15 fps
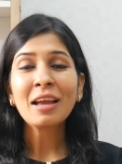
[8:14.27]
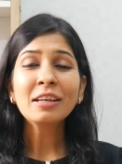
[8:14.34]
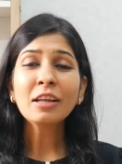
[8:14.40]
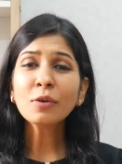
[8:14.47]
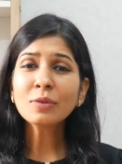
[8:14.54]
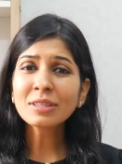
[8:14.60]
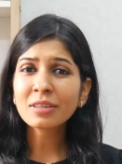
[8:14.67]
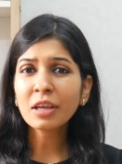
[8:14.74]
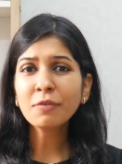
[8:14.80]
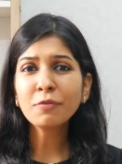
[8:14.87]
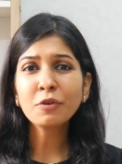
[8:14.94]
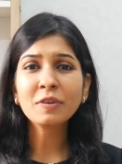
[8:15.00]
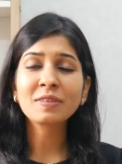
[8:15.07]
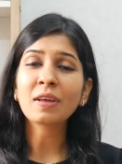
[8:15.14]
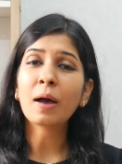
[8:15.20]
Now say
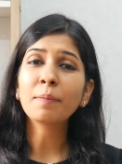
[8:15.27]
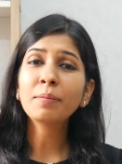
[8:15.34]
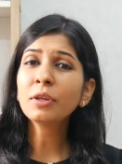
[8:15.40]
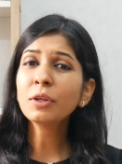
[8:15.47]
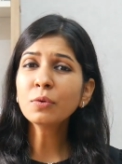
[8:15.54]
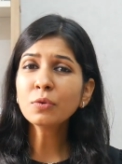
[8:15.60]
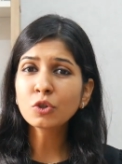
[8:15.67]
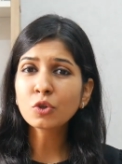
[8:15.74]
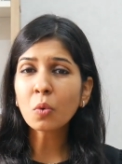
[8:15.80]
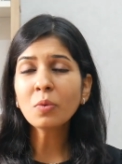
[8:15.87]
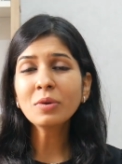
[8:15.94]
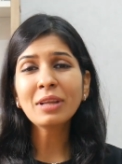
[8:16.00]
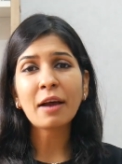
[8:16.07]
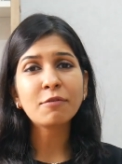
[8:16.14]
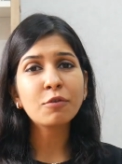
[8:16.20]
for example, you
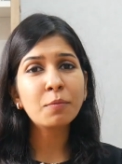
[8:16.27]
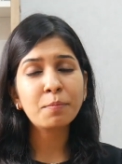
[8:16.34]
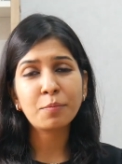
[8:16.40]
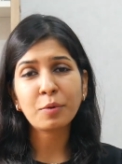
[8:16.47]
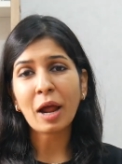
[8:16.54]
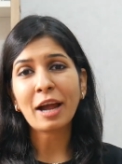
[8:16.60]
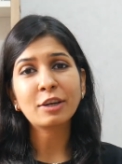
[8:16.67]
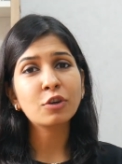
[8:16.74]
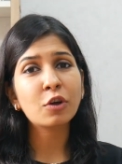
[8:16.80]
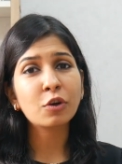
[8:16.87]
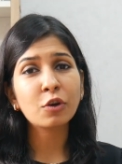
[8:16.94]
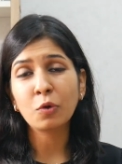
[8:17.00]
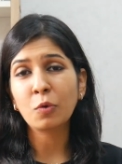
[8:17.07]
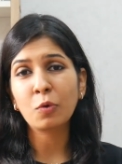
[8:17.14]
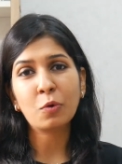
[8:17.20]
don't have a brand or
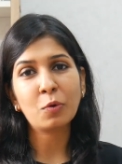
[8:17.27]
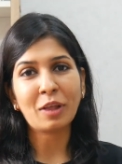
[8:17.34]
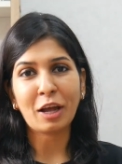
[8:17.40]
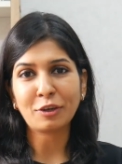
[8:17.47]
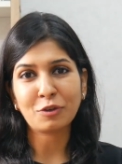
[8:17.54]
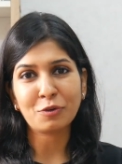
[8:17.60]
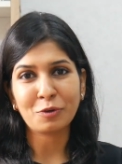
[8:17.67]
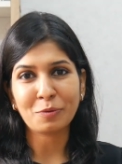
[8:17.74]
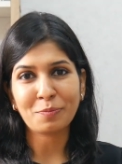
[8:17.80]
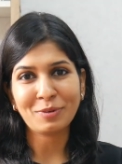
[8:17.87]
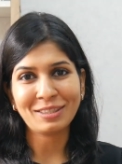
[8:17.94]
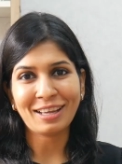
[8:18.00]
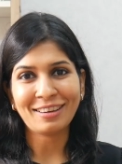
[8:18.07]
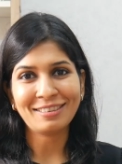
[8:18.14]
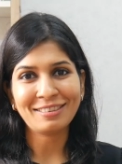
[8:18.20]
a logo that you
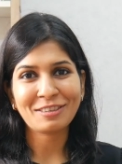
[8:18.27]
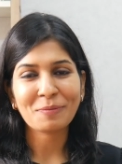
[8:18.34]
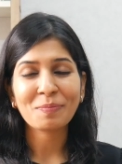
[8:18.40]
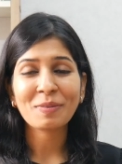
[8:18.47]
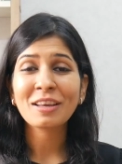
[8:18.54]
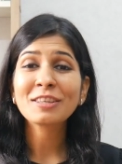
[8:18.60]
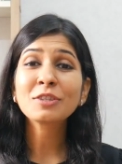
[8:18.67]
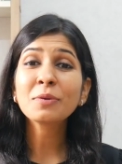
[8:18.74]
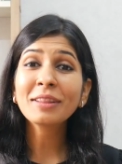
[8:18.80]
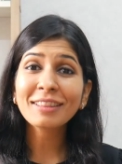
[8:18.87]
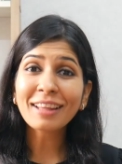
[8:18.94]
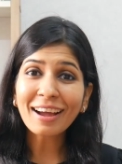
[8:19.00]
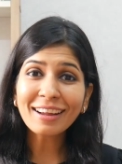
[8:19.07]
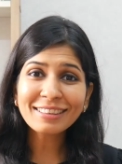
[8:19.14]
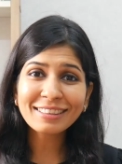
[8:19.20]
represent. So in
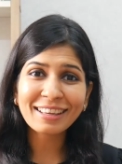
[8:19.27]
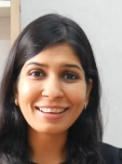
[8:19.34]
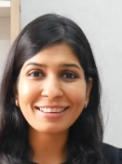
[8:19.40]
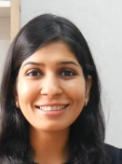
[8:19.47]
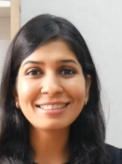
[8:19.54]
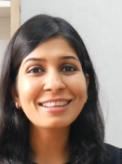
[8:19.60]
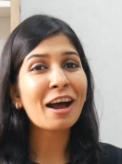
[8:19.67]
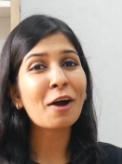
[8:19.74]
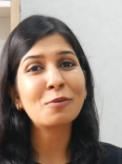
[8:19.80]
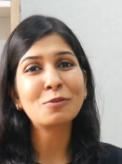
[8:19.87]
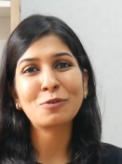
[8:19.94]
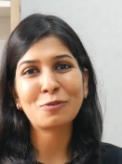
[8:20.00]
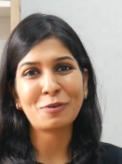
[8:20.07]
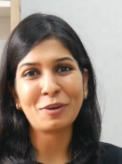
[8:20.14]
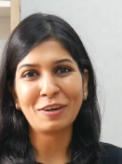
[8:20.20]
that case, how
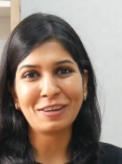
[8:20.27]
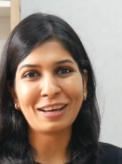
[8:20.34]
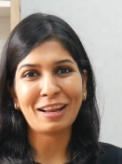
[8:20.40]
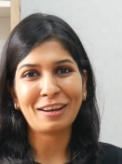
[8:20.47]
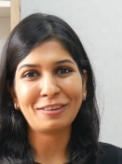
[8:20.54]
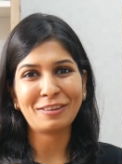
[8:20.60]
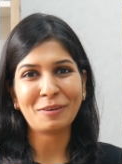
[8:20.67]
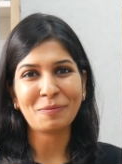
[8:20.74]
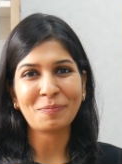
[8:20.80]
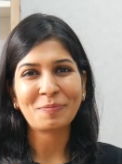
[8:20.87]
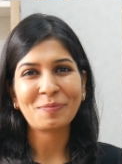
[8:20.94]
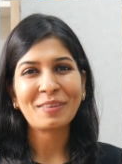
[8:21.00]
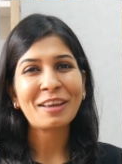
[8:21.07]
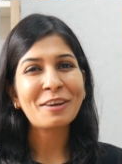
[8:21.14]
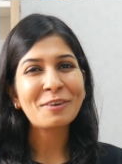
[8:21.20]
to create a color theme?
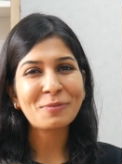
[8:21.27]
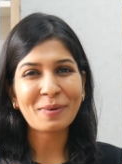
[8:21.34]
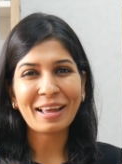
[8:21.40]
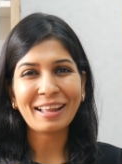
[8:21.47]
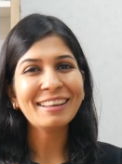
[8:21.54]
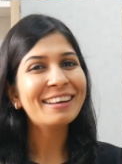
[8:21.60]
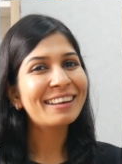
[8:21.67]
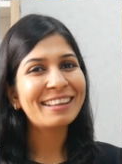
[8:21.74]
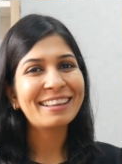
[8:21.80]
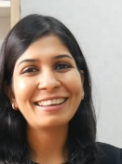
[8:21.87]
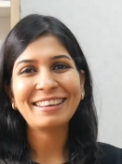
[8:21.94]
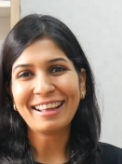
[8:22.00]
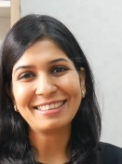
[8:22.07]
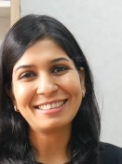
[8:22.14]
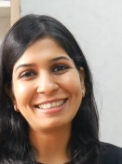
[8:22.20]
Well,
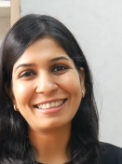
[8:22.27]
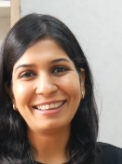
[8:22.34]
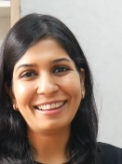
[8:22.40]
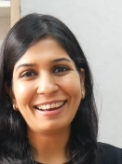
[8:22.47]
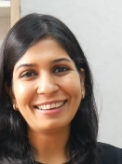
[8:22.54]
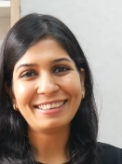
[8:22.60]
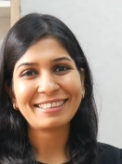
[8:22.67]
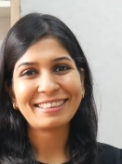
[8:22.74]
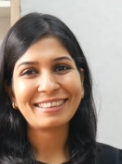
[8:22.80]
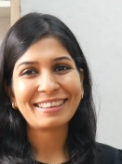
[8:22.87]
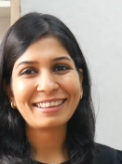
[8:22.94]
let's see that.